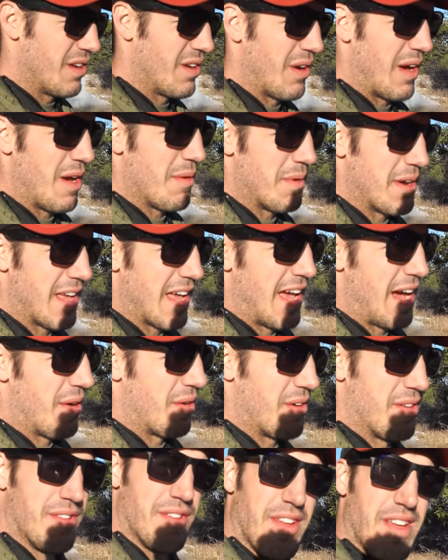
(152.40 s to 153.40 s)
know how many
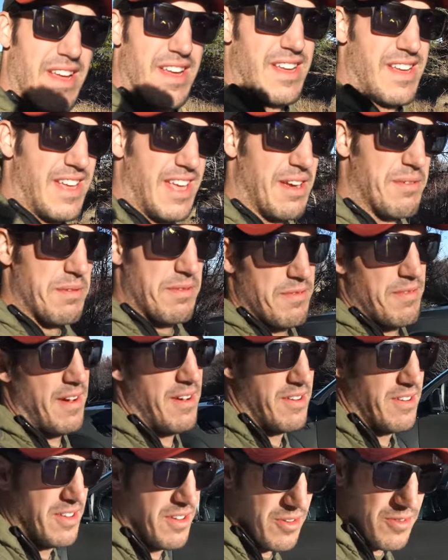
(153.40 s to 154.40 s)
hours, and we
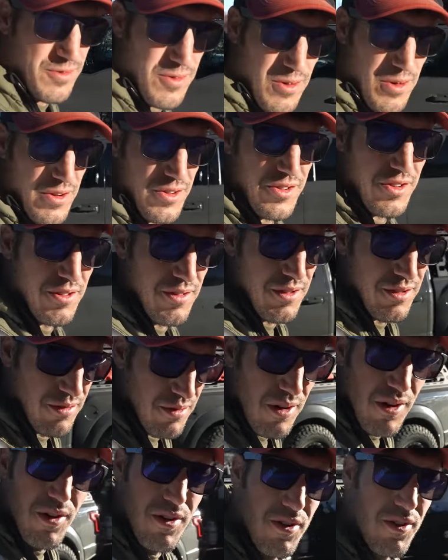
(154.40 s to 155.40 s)
found a little Forest Service
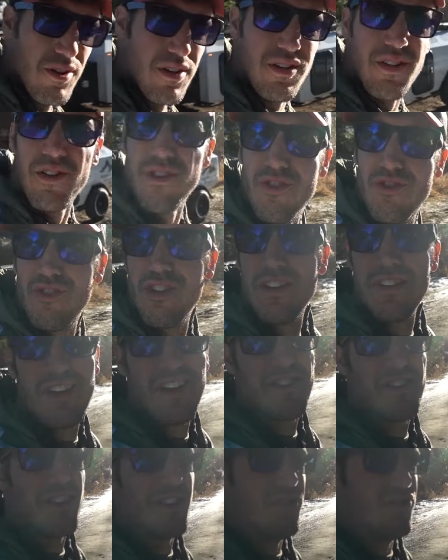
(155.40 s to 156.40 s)
road or a little. It's
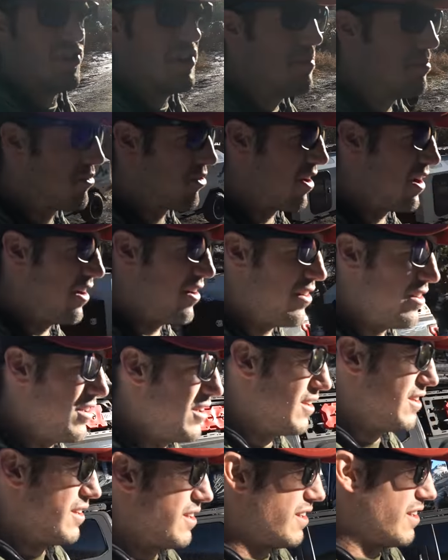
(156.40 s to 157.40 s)
actually a Jeep trail.
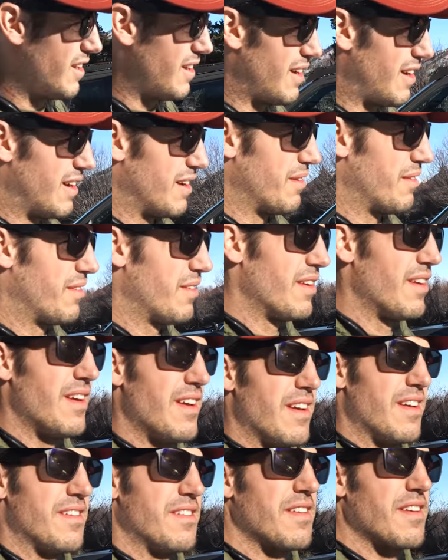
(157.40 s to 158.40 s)
Uh,
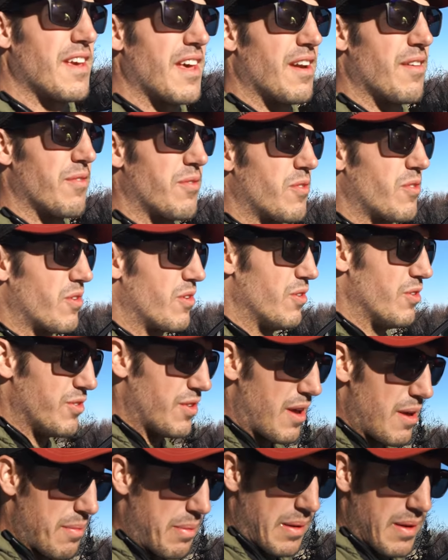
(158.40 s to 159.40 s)
to kind of cruise
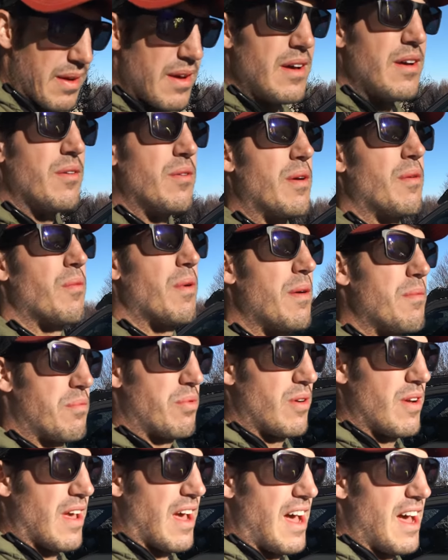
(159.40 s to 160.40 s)
up. We went
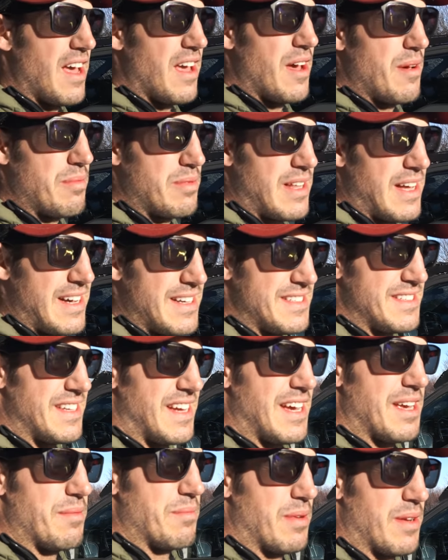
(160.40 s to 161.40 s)
pretty high up last
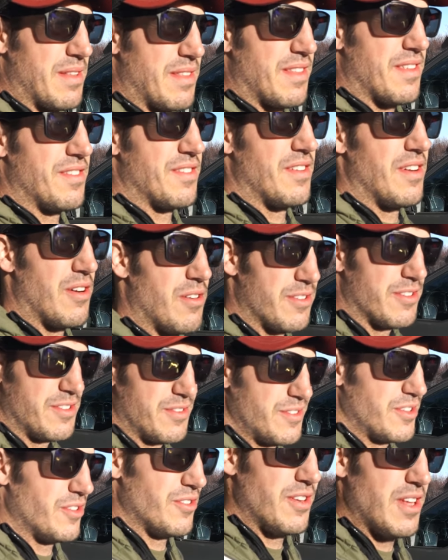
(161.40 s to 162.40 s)
night, but the snow
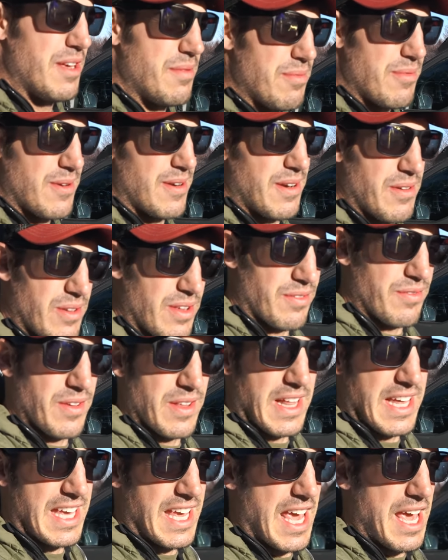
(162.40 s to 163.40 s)
was too deep. We didn't really feel
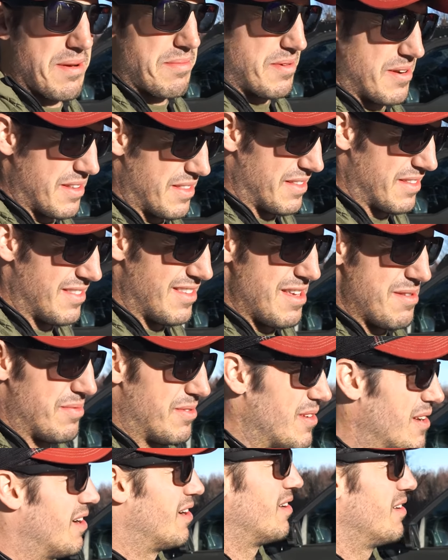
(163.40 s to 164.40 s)
like camping in deep
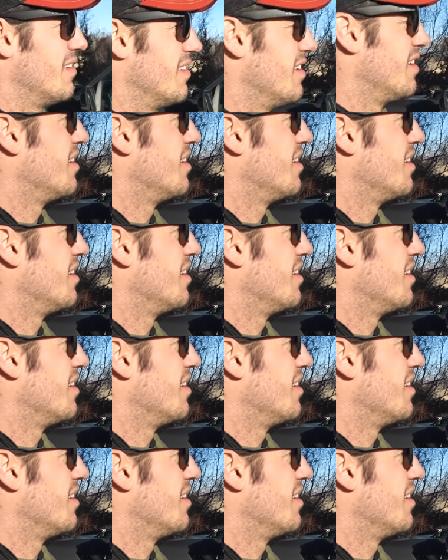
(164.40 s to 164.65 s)
snow.